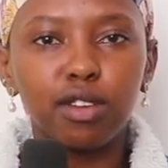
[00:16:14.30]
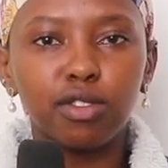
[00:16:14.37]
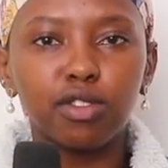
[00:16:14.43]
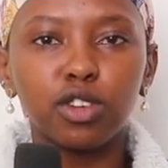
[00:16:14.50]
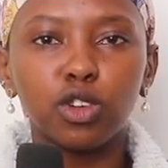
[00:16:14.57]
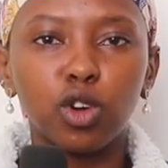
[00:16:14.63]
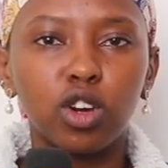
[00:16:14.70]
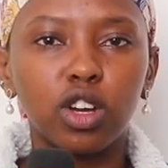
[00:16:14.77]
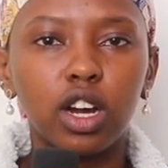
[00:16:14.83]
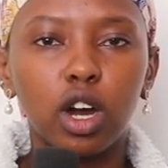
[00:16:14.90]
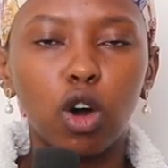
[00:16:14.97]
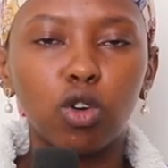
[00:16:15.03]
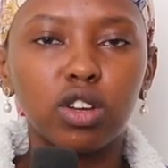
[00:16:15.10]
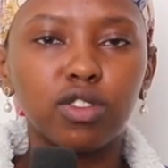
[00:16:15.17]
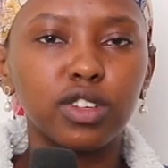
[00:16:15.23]
life, ndio
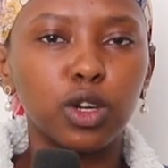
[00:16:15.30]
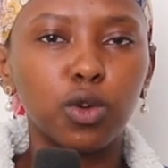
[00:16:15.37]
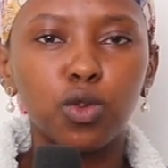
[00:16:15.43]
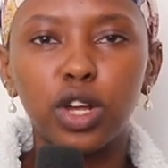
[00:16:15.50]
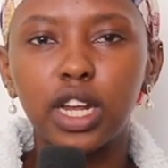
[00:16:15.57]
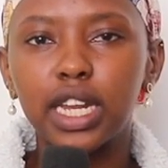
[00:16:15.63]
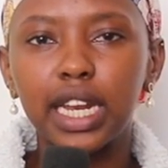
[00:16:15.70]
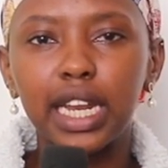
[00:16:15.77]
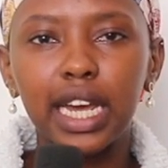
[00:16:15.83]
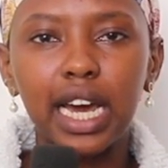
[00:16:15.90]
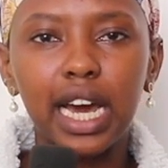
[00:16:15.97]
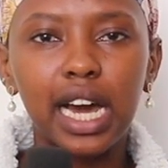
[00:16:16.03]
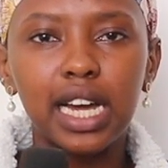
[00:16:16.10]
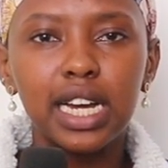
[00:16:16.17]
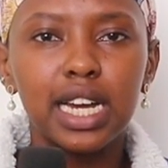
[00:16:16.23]
aone venye
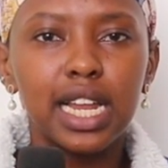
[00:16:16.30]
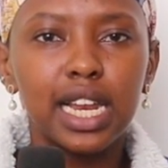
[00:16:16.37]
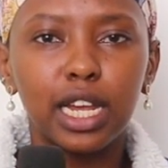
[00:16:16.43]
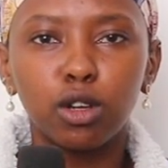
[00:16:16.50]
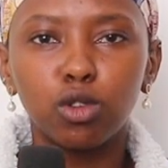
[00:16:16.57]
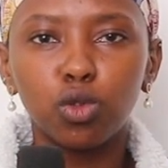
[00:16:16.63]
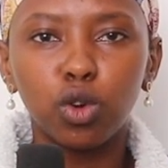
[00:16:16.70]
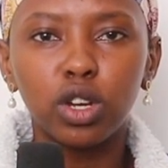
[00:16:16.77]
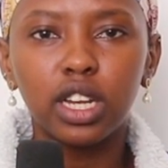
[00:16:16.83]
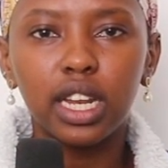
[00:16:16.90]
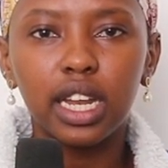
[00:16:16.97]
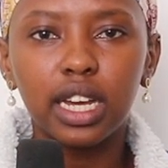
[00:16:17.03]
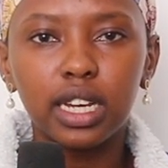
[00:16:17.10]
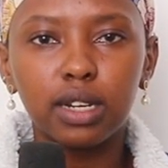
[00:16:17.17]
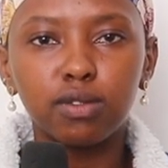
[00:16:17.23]
kunaendelea, like tuone
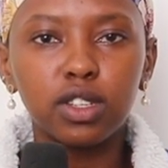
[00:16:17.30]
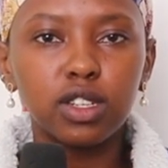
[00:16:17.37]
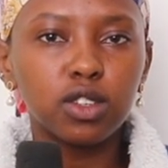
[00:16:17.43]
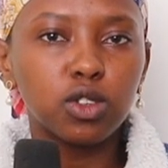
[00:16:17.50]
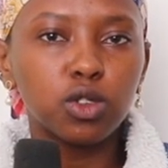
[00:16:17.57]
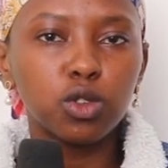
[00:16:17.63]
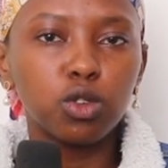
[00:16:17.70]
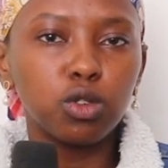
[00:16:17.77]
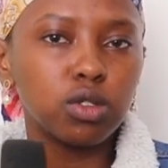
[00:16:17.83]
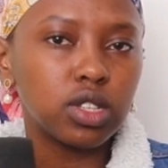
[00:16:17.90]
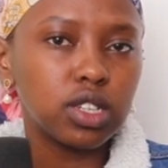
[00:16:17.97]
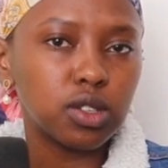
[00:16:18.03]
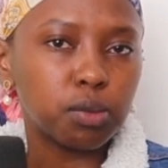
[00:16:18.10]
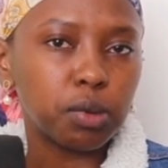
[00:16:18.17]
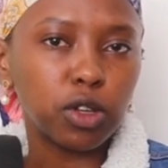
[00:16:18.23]
like if
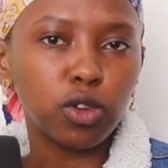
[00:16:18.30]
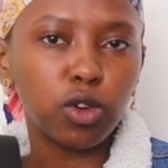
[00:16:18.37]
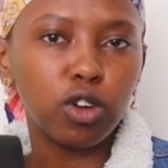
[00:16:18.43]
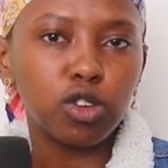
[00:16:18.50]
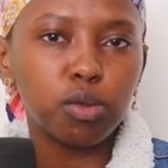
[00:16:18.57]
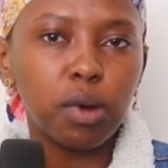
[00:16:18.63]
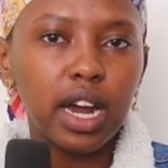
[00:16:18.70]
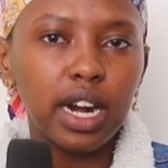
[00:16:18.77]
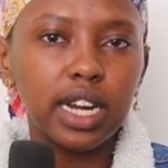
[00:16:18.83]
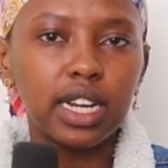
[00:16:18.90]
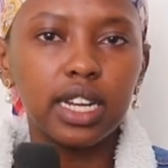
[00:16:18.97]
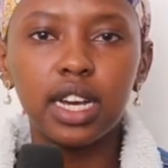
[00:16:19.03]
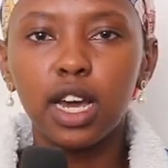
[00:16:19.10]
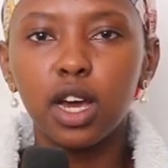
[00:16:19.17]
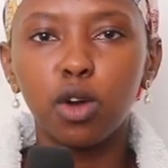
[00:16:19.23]
this person got
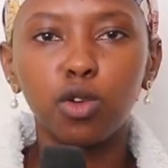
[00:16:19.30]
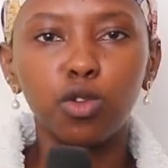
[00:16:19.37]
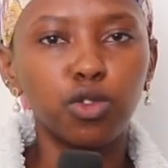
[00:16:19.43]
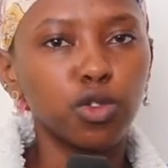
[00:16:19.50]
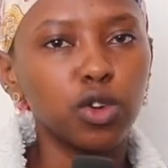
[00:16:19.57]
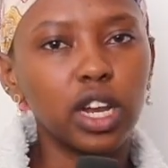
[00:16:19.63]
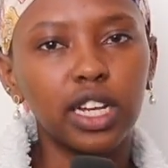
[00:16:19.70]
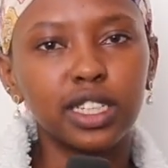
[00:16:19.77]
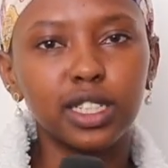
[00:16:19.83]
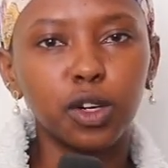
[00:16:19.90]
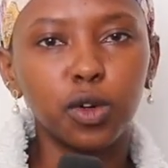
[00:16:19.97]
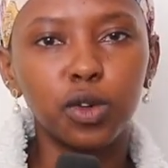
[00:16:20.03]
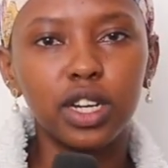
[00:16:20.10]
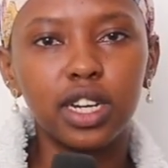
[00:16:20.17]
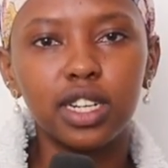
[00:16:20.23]
married, if we'll anza
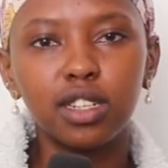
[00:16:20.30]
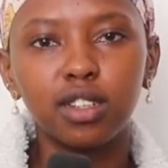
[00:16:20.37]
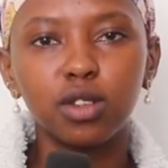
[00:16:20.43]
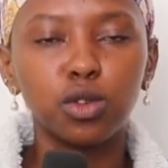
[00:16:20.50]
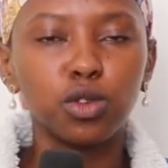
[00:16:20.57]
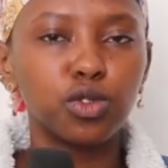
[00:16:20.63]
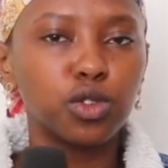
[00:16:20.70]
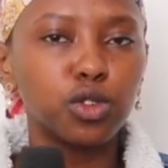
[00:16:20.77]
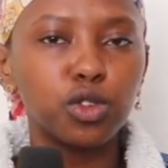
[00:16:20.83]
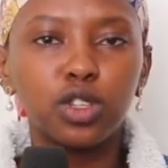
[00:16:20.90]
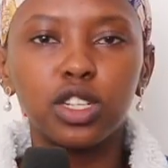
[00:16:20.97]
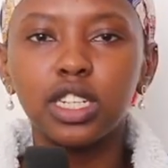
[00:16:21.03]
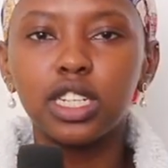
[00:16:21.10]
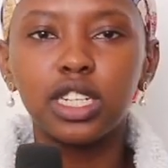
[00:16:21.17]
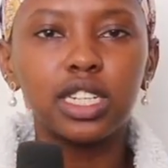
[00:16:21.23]
kudate, if huyu
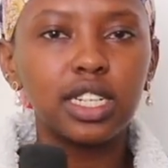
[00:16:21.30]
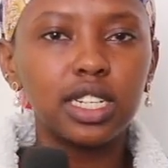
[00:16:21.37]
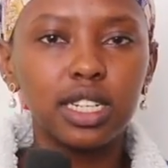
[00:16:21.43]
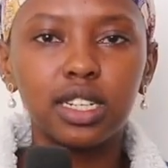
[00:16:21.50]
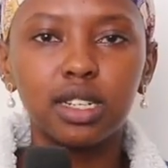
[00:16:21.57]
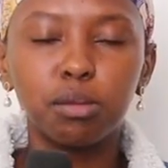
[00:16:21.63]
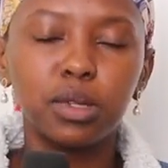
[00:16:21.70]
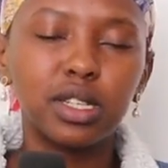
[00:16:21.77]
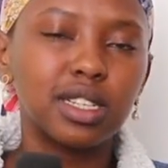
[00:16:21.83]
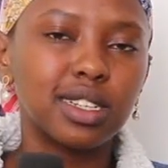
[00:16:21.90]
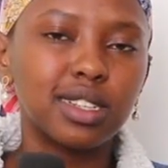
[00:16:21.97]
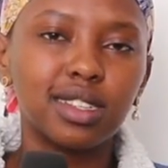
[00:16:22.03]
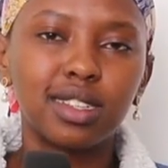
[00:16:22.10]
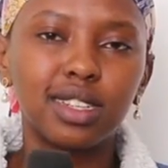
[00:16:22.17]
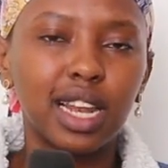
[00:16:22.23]
nini nini. Me
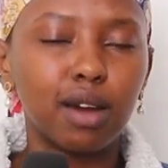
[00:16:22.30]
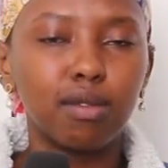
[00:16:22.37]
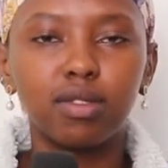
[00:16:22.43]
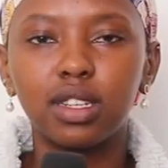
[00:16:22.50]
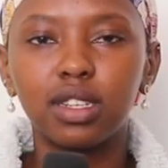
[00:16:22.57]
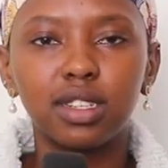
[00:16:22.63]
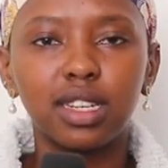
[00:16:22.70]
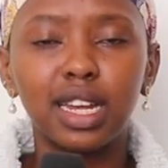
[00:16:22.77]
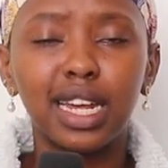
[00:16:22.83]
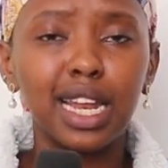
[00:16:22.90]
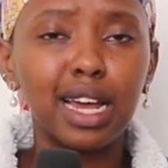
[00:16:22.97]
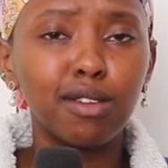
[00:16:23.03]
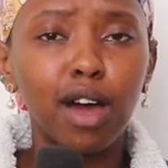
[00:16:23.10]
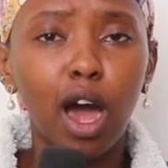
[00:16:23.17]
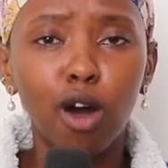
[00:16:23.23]
just love this, and I
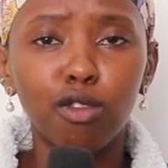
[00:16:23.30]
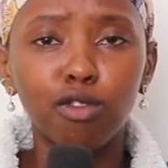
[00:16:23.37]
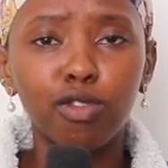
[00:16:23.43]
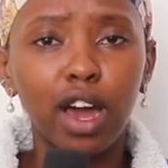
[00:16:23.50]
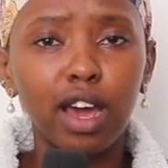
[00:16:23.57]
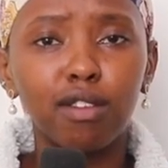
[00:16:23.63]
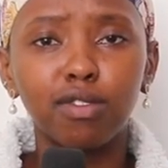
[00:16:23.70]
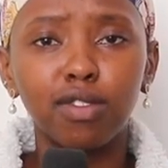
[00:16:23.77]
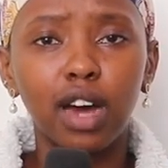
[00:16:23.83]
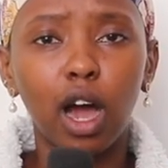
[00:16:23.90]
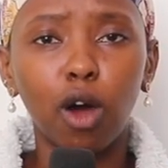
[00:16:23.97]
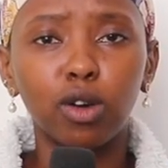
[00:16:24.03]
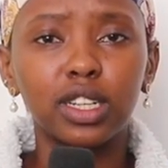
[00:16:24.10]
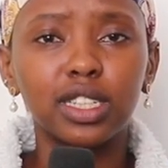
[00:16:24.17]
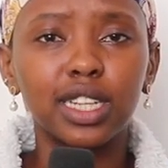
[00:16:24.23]
love how Five
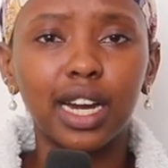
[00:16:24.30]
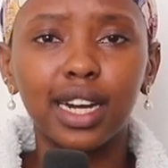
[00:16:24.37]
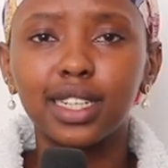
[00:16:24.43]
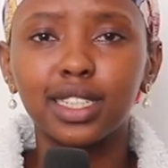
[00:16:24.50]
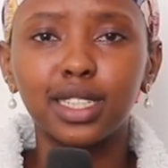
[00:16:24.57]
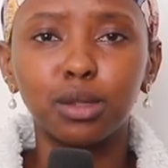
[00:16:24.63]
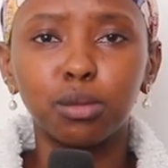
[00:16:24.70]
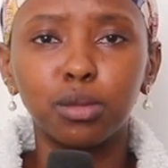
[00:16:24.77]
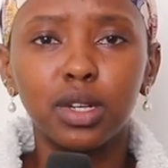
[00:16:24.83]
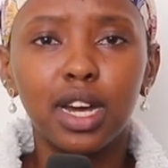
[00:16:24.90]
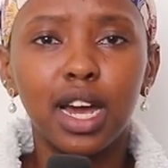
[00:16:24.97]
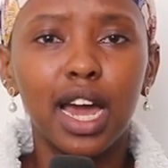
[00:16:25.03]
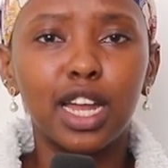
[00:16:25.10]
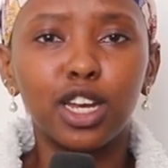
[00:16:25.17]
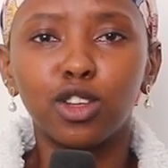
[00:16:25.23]
akona sarcasm
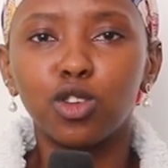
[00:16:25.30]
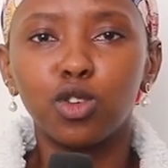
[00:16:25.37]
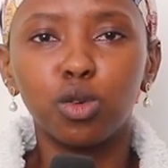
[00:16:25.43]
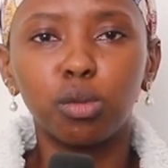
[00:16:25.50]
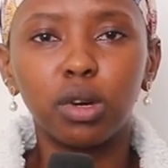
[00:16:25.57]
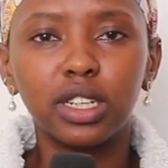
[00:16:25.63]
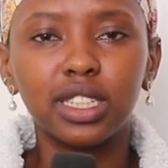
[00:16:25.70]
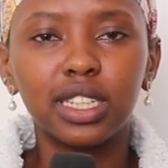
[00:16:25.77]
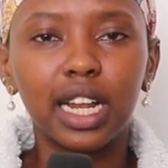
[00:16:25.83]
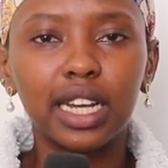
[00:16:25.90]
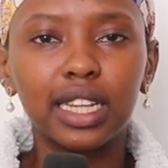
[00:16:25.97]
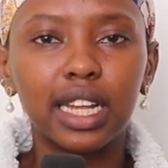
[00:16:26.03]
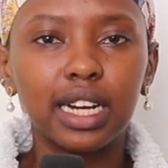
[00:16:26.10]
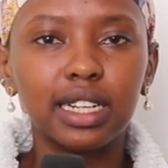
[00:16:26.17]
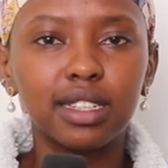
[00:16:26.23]
and humor. He's
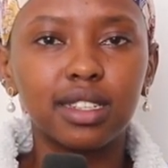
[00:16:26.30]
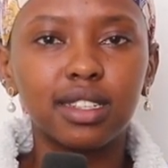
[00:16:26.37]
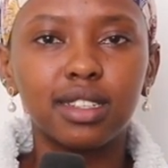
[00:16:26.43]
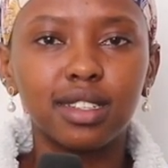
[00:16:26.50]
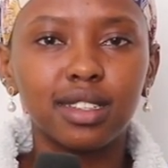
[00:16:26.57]
like that